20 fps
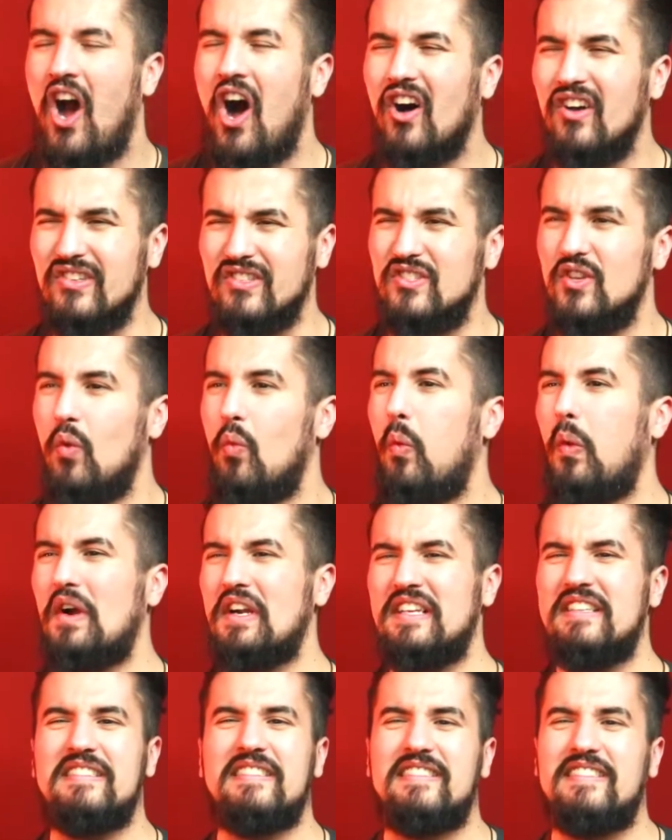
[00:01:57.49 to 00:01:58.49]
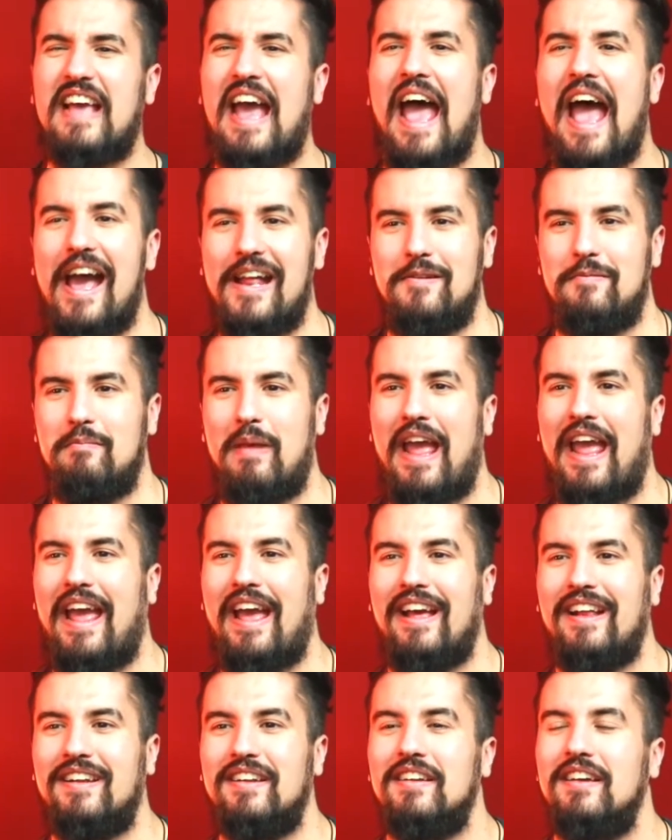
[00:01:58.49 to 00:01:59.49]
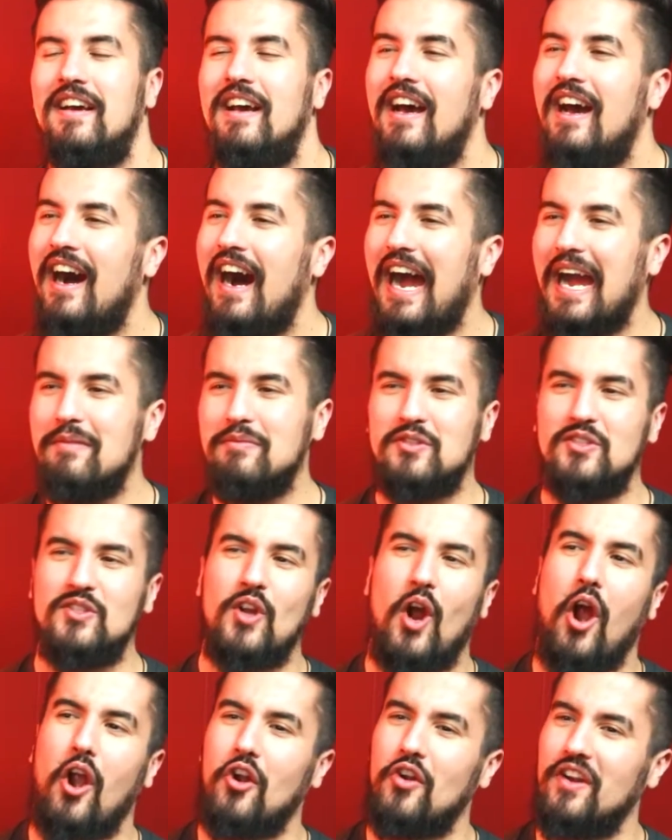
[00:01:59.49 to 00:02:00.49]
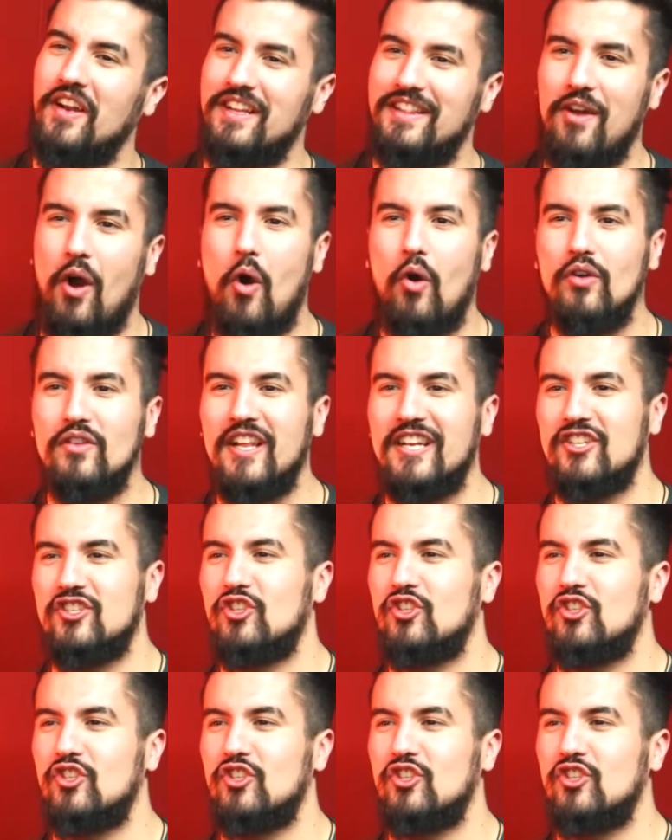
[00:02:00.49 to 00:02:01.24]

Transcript: also what is that man i'm sorry the whole like